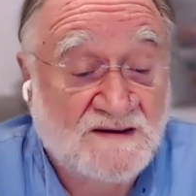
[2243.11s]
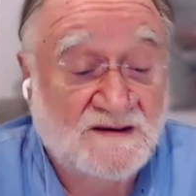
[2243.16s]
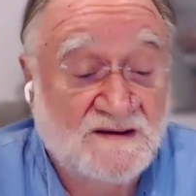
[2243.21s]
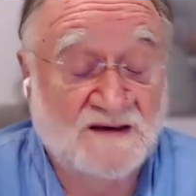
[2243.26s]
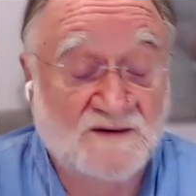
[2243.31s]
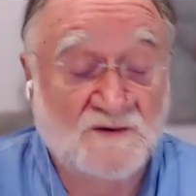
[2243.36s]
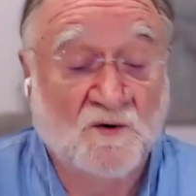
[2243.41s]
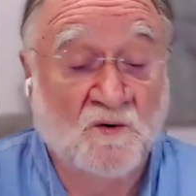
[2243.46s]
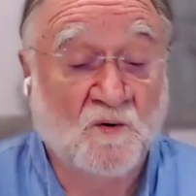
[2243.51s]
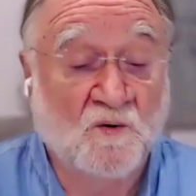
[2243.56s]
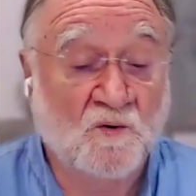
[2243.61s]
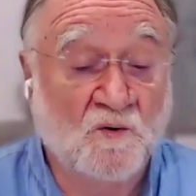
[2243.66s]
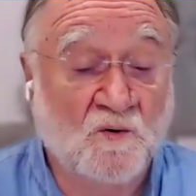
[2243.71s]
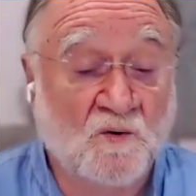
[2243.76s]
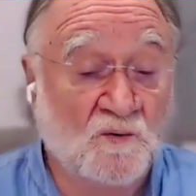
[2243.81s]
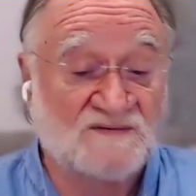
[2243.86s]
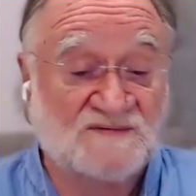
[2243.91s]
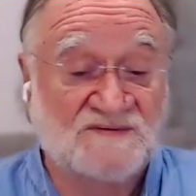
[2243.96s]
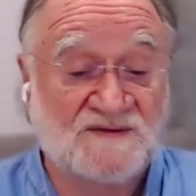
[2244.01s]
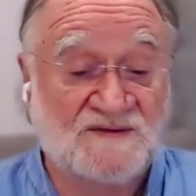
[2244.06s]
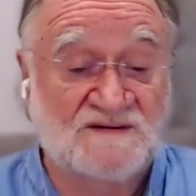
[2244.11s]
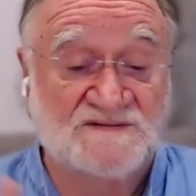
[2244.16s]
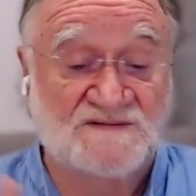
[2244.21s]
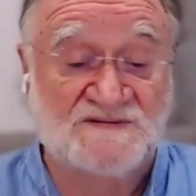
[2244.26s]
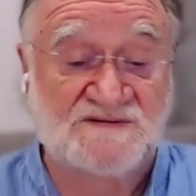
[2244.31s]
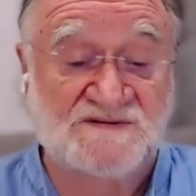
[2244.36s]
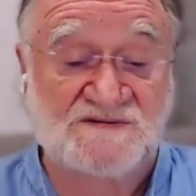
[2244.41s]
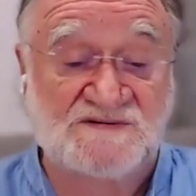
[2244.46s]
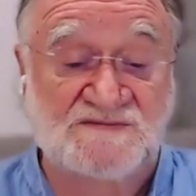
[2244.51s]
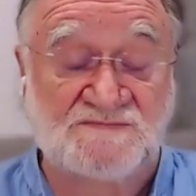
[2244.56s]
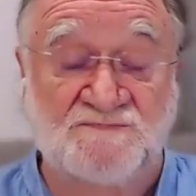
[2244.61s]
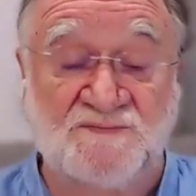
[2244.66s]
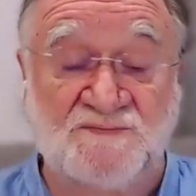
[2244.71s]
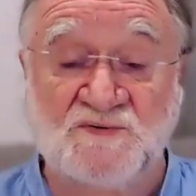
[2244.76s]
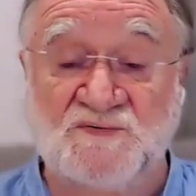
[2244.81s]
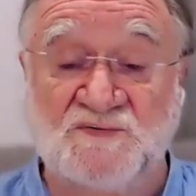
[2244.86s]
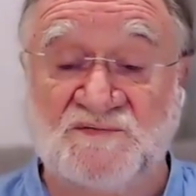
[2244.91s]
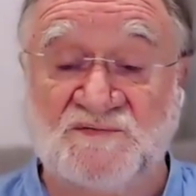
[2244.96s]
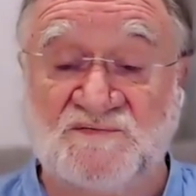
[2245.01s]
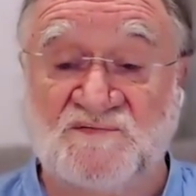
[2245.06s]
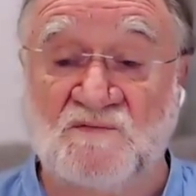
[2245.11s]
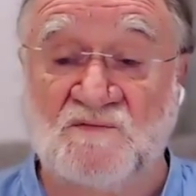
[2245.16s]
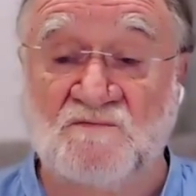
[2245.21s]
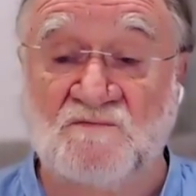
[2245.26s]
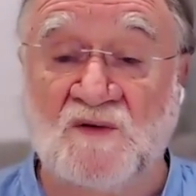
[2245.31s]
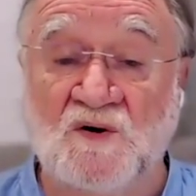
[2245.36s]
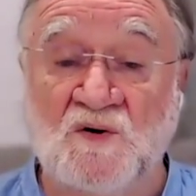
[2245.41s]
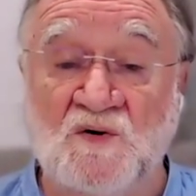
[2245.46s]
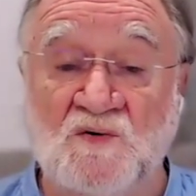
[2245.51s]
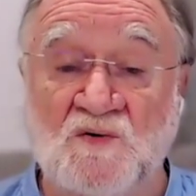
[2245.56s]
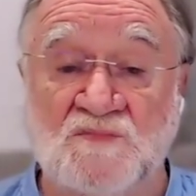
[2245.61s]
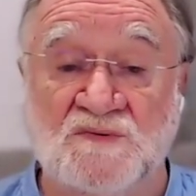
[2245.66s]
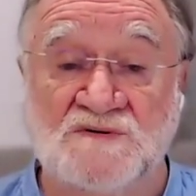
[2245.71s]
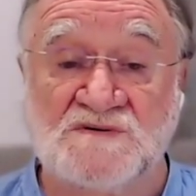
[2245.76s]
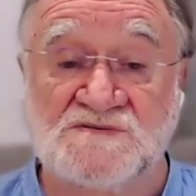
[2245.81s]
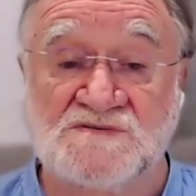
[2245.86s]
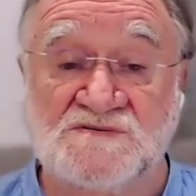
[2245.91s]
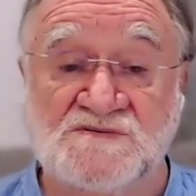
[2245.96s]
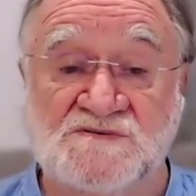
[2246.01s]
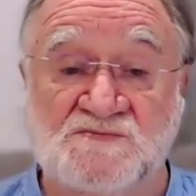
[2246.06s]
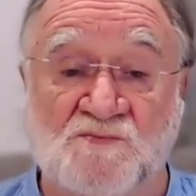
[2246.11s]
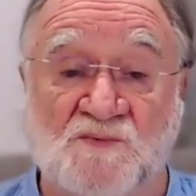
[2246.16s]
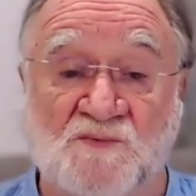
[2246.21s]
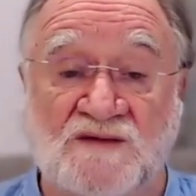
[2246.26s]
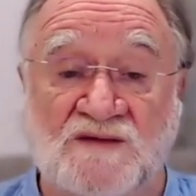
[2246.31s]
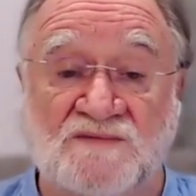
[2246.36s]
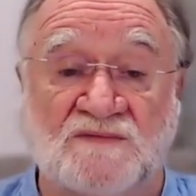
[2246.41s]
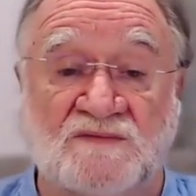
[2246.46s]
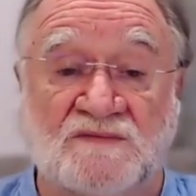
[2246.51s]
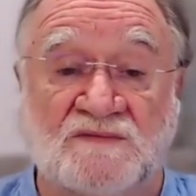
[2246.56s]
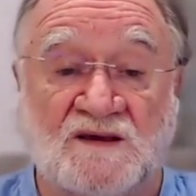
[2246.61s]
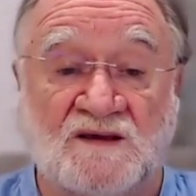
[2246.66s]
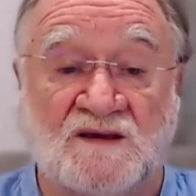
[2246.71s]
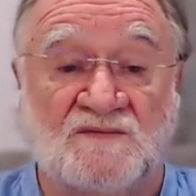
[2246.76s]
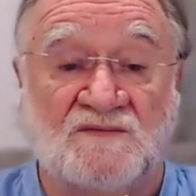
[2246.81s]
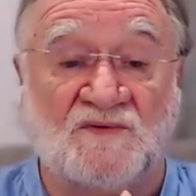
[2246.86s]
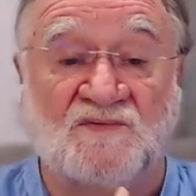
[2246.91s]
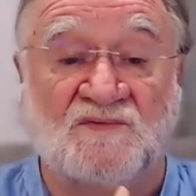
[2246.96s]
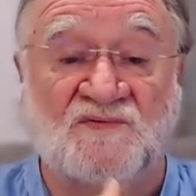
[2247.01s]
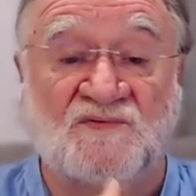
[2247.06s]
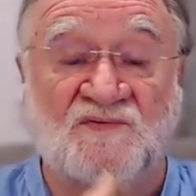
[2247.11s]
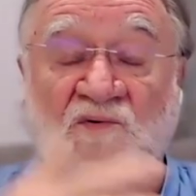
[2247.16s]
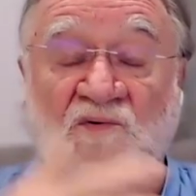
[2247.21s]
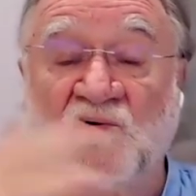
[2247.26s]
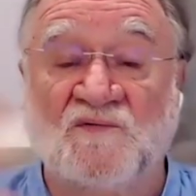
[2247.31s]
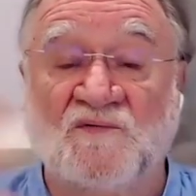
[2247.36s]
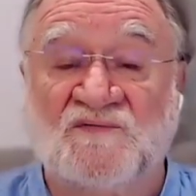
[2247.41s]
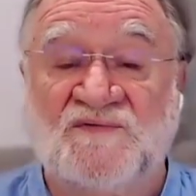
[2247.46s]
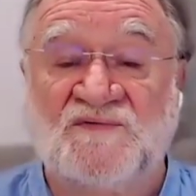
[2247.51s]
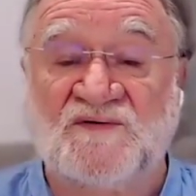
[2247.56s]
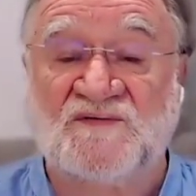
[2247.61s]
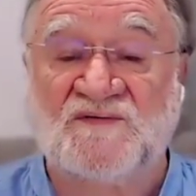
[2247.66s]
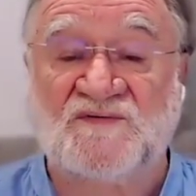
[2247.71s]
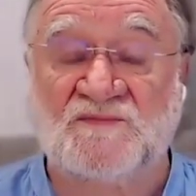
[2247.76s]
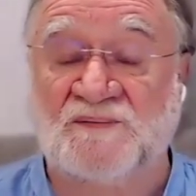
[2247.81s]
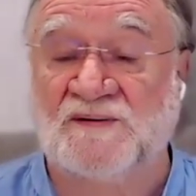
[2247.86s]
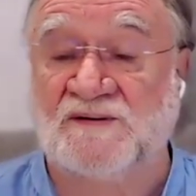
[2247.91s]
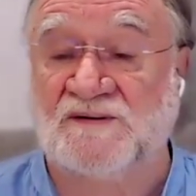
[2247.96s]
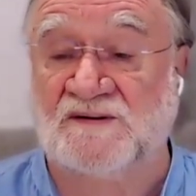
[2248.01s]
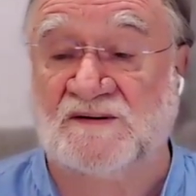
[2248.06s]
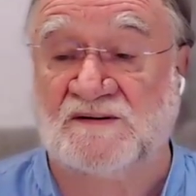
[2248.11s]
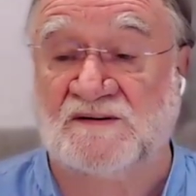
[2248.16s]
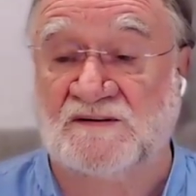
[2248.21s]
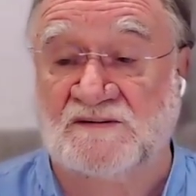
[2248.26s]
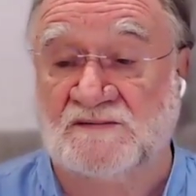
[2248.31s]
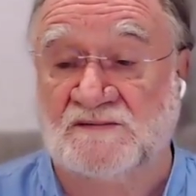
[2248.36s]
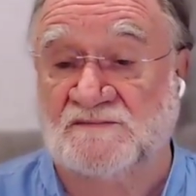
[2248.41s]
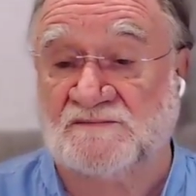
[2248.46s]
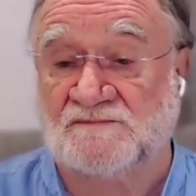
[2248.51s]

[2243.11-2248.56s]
And always there's this beautiful moment when the thoughts disappear.